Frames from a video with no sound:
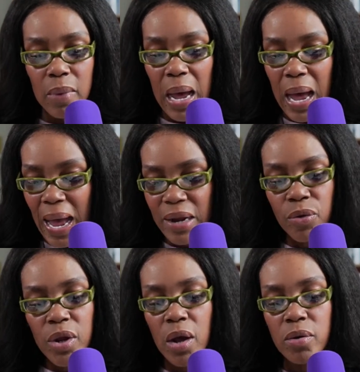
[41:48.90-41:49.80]
I don't
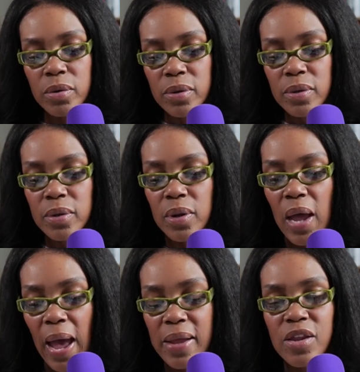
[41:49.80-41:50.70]
know.
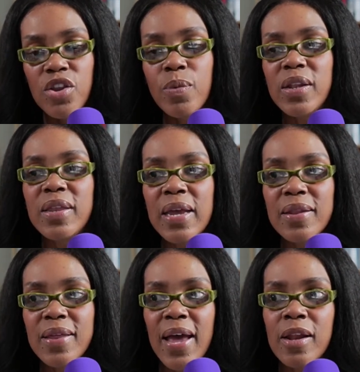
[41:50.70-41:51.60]
You would think
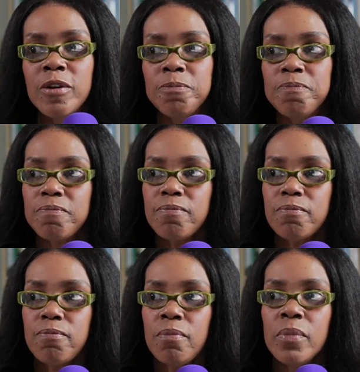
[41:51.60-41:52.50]
that
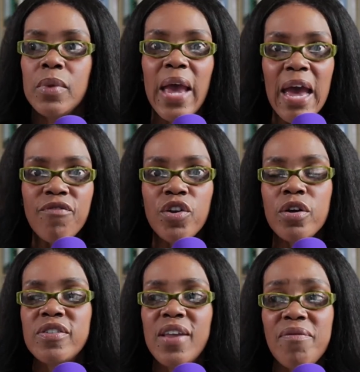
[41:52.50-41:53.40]
after
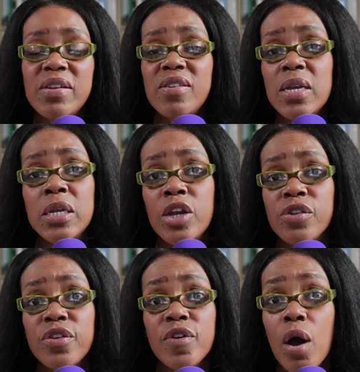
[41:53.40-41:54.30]
17
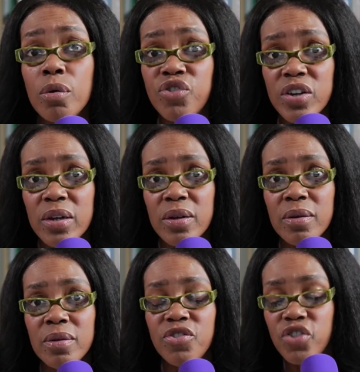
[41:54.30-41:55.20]
years of coaching,
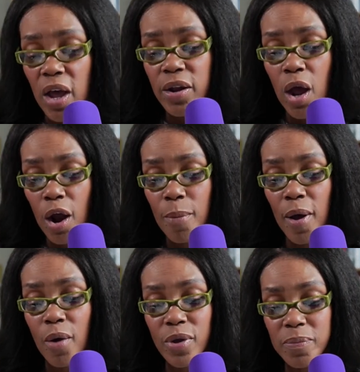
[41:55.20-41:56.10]
John
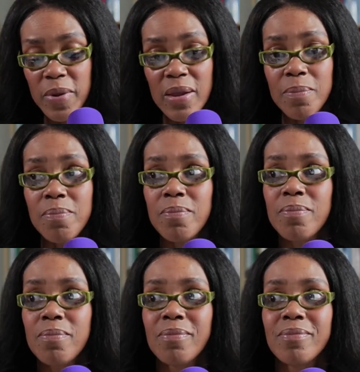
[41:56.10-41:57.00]
Harbaugh would be
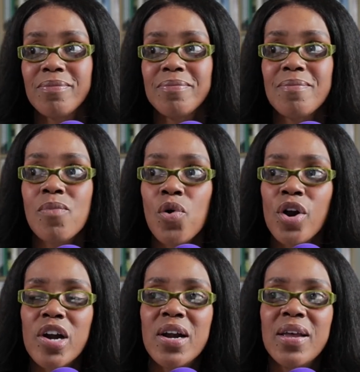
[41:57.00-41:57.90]

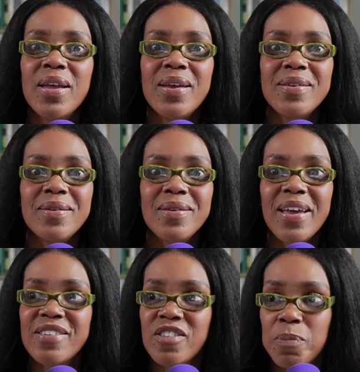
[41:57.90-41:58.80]
more
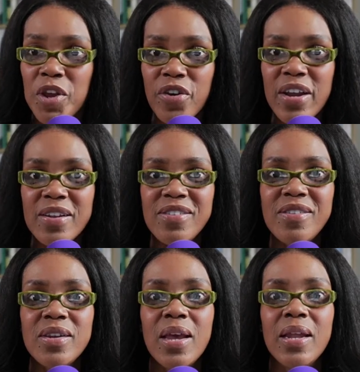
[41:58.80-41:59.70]

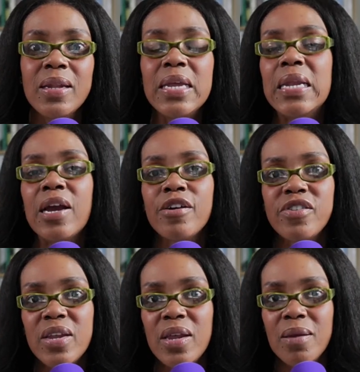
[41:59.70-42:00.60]
experienced in leading our
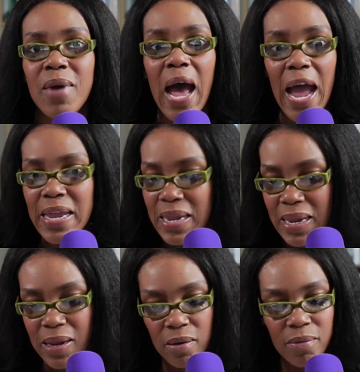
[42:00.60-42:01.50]
team,
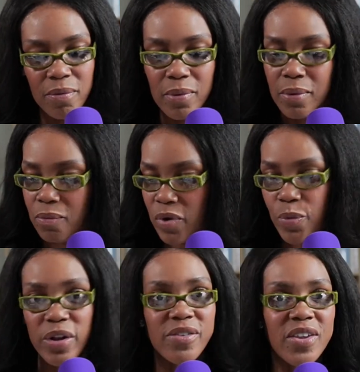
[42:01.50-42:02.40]
i.e., we
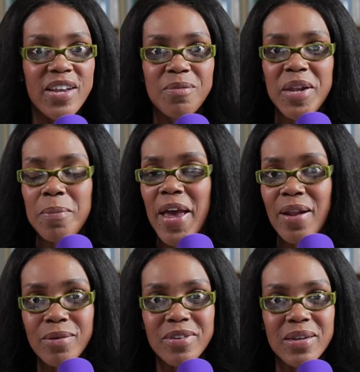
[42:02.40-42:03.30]
wouldn't see as many
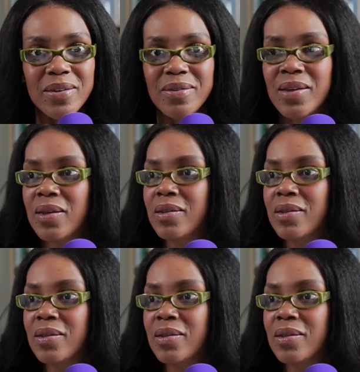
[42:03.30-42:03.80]
penalties, the